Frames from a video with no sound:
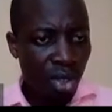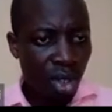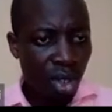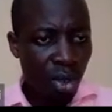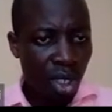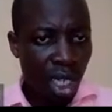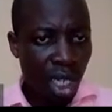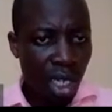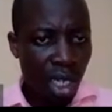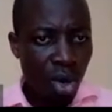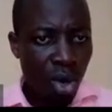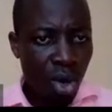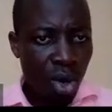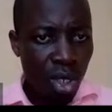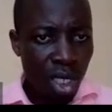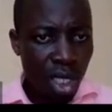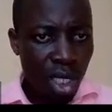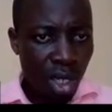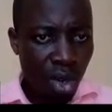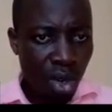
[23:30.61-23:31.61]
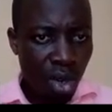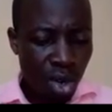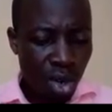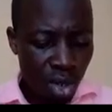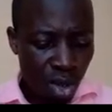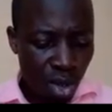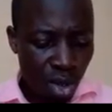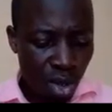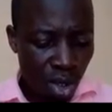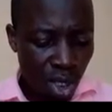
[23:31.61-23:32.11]
So we shall hold the
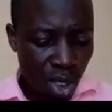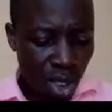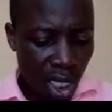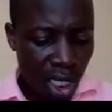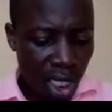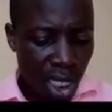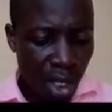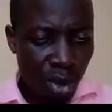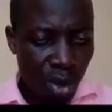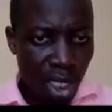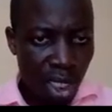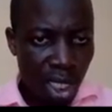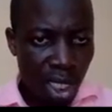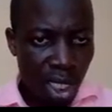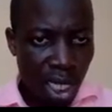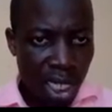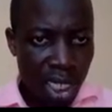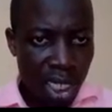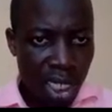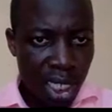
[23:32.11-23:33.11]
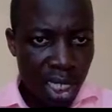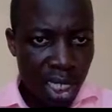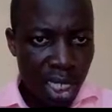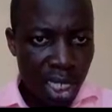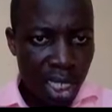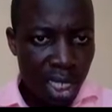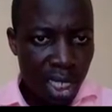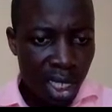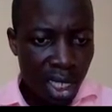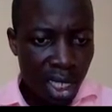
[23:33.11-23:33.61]
control such that we
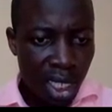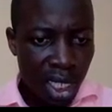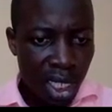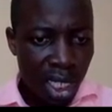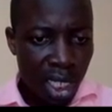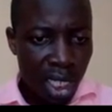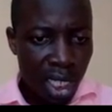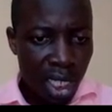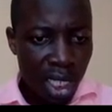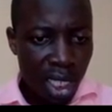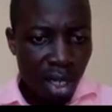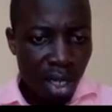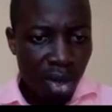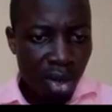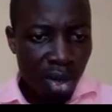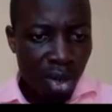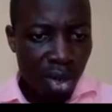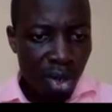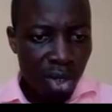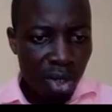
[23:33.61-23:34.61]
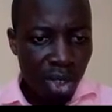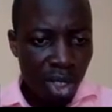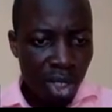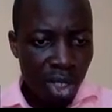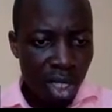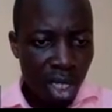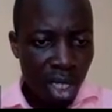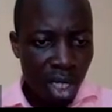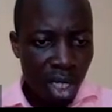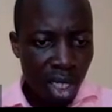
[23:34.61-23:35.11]
select the
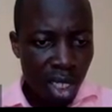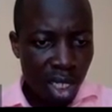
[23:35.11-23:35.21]
gross